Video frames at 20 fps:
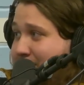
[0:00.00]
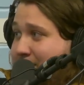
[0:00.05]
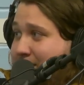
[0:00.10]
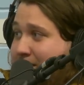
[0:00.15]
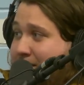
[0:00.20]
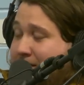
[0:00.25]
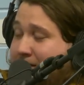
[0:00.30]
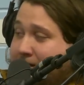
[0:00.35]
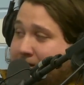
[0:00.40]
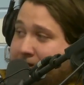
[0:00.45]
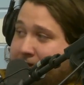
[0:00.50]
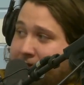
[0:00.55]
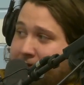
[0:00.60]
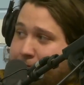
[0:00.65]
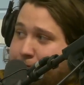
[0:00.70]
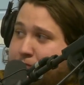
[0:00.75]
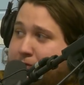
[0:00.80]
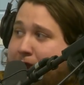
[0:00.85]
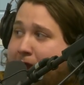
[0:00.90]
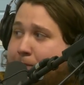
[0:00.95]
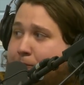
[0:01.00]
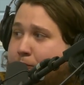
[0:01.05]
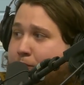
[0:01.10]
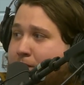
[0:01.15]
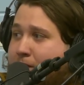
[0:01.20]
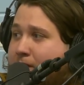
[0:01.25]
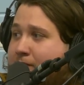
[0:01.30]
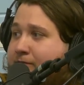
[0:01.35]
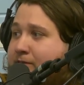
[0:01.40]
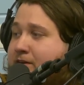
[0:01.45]
uh, prop
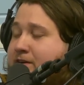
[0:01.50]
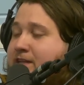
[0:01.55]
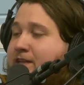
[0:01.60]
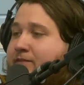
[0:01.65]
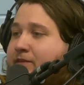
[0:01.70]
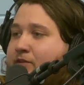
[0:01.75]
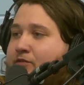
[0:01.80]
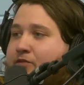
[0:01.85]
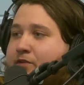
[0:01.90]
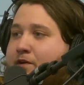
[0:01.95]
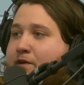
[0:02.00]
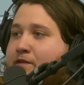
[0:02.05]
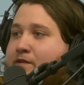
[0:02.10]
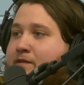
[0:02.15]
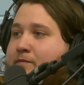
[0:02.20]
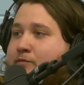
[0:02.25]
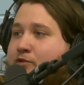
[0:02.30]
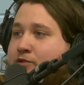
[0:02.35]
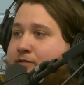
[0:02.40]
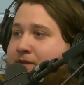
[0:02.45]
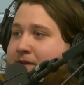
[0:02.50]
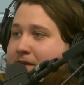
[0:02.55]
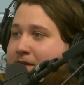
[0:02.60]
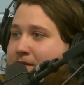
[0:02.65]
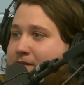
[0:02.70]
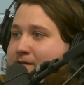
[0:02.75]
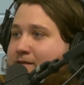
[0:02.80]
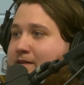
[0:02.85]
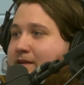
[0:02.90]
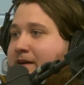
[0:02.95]
work for TV shows and
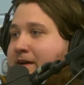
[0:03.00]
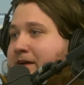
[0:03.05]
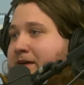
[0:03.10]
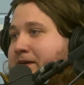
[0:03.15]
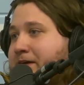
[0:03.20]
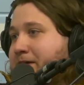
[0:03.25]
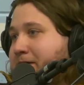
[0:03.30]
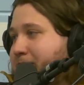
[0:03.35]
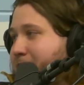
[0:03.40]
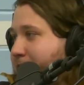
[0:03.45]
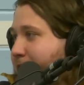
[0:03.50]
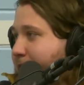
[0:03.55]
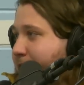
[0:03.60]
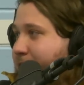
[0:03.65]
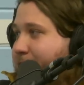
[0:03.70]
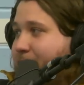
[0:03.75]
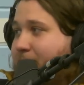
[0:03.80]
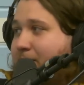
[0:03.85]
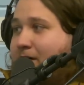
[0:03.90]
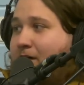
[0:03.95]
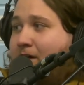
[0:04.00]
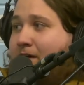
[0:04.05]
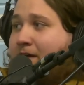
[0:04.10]
movies, uh, all